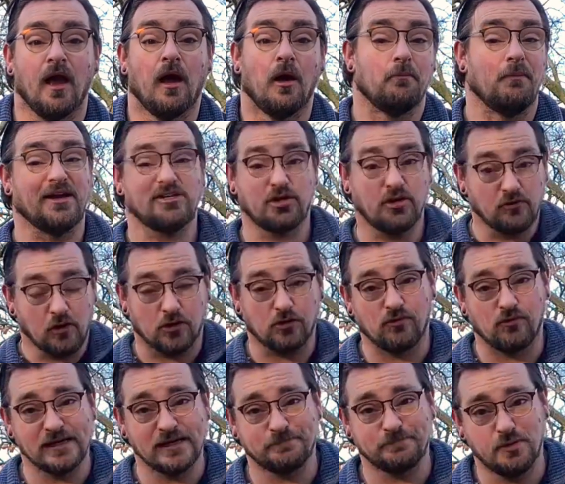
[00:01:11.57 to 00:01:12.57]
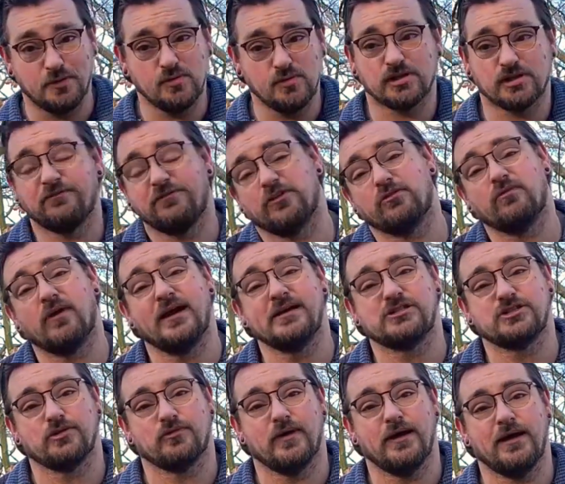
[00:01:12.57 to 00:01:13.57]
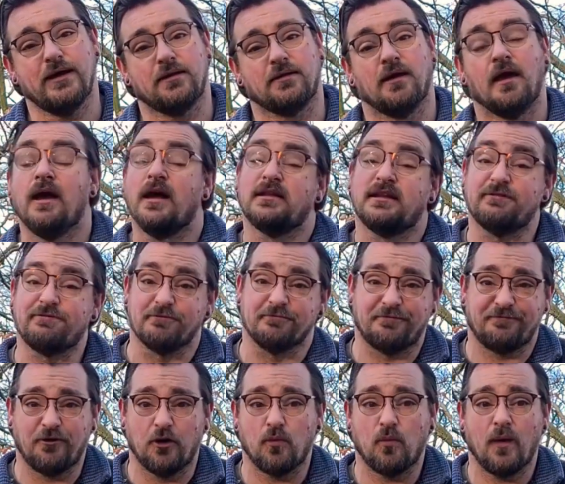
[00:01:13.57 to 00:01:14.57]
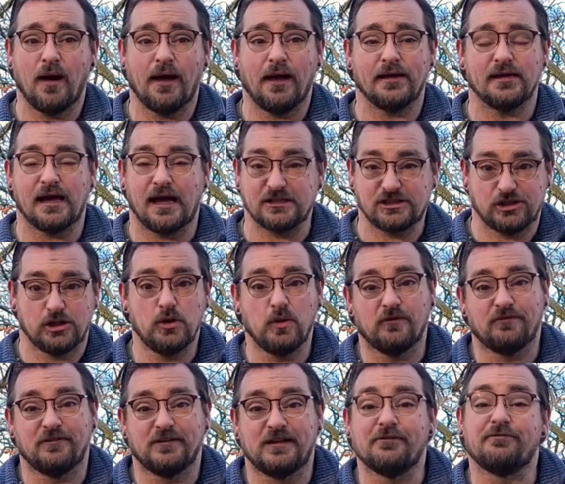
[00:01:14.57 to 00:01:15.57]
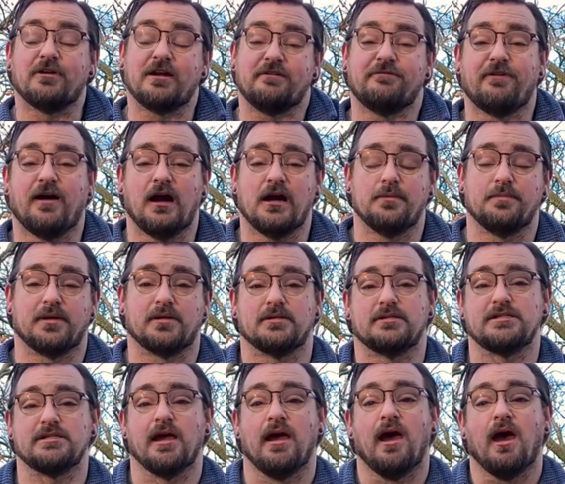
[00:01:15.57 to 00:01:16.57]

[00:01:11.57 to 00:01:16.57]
Make sure you've got the right boots on for the right terrain. Different footwear are suited for different environments.